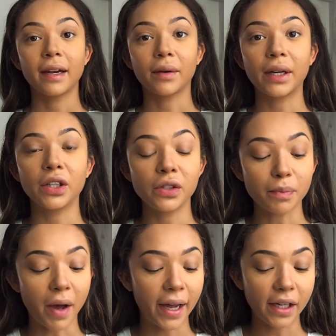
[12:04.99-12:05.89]
I'm going to use
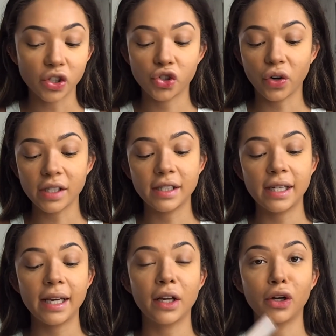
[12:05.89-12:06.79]
my
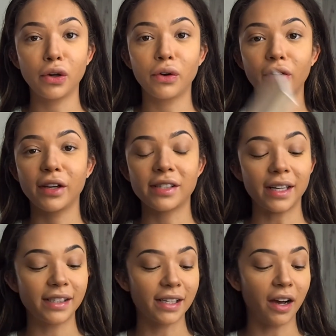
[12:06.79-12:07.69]
trusty Luna Rose
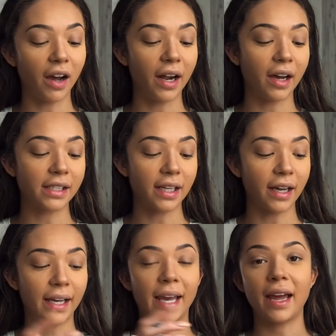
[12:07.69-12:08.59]
London
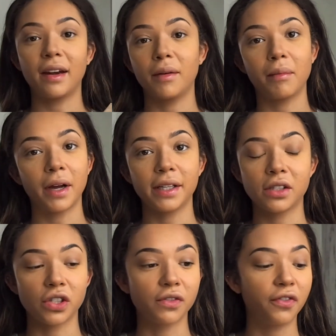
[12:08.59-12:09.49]
highlighter. Again, mine is
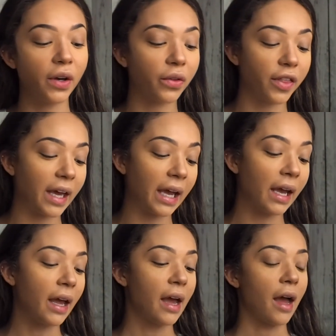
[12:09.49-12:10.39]
just filthy.
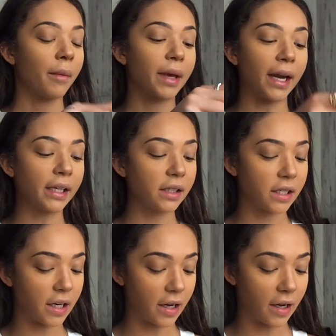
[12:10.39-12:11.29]
I'm getting
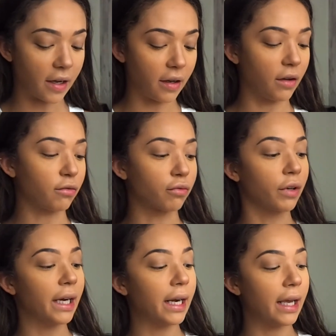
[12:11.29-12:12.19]
to
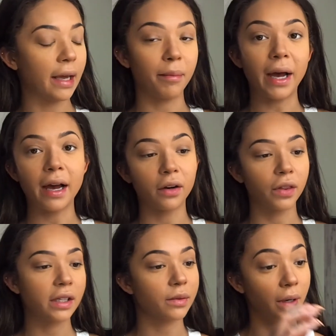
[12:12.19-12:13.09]
really hit pan on
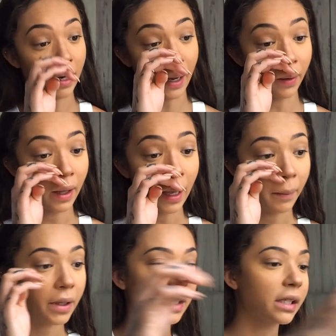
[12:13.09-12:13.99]
this one now,
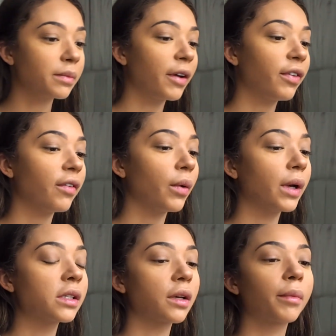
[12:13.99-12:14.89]
but this is my favourite
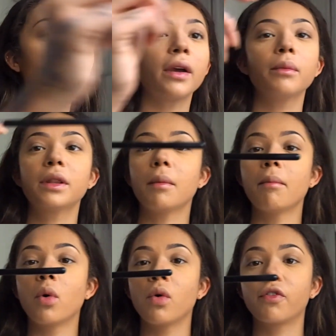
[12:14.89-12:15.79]
one. So I'm going in with the
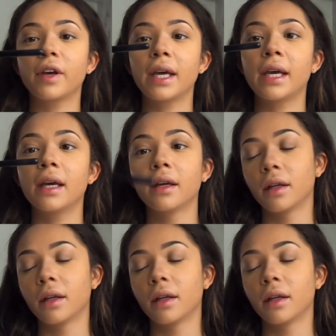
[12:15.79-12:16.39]
Morphe